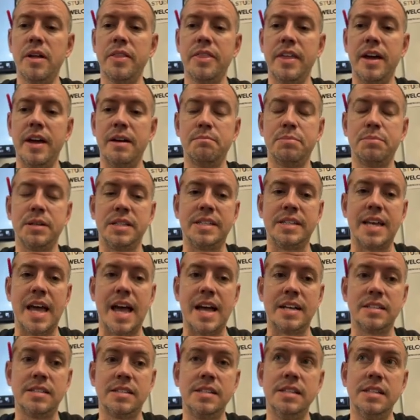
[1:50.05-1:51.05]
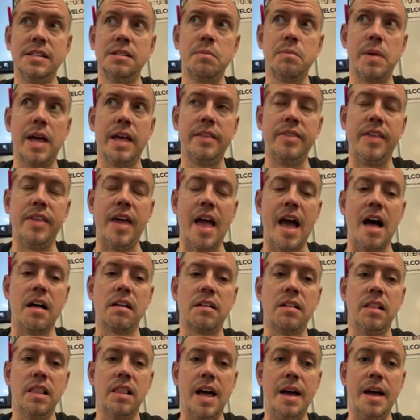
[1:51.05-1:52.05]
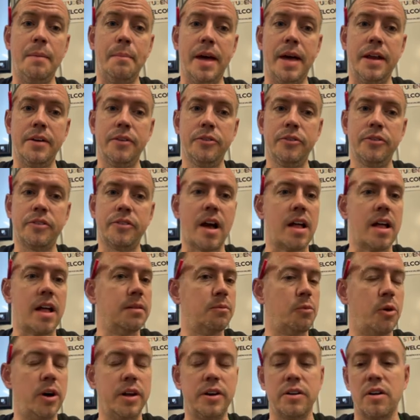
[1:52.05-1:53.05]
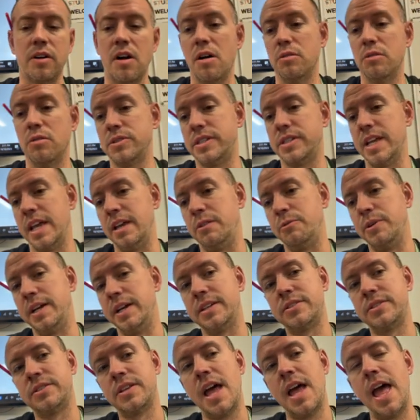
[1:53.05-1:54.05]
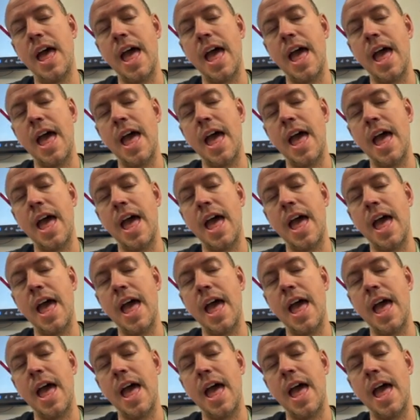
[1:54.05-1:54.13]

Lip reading: that potassium and the alkali metals, column 1, are always aqueous.